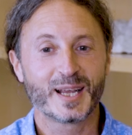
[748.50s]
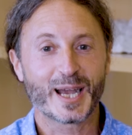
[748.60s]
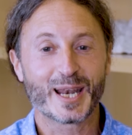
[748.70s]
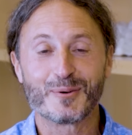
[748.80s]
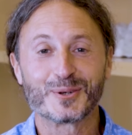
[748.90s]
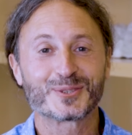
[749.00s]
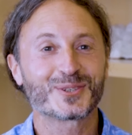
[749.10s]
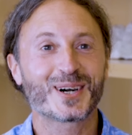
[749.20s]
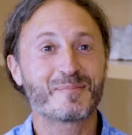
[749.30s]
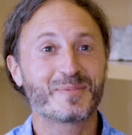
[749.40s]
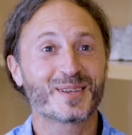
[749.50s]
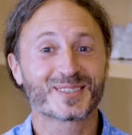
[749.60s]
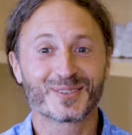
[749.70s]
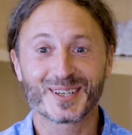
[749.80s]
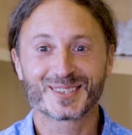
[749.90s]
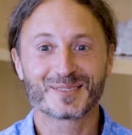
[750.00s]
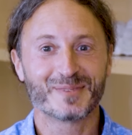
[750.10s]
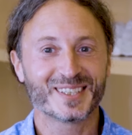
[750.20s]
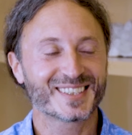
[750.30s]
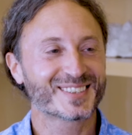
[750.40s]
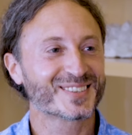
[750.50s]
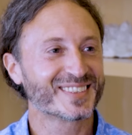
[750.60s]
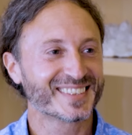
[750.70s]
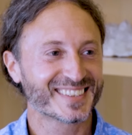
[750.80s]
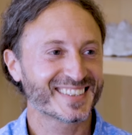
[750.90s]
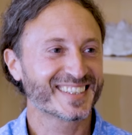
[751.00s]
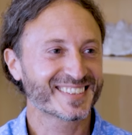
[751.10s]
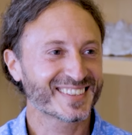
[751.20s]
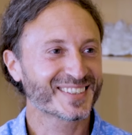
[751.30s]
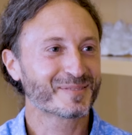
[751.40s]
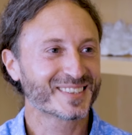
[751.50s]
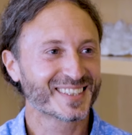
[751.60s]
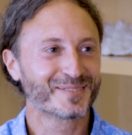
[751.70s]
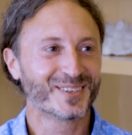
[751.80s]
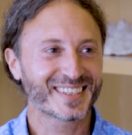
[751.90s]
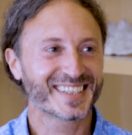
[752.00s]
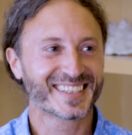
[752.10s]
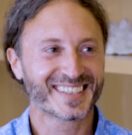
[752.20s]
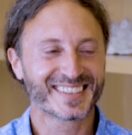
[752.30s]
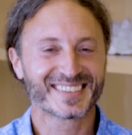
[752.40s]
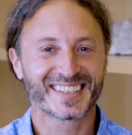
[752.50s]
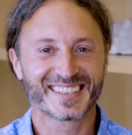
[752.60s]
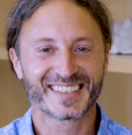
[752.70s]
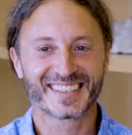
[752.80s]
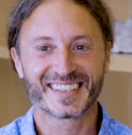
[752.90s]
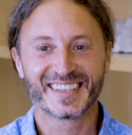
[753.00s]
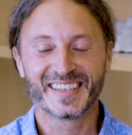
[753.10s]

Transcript: And I was so happy. I said, "Wow, it's amazing to run. It's nicer than walking." Yeah. You know? And uh,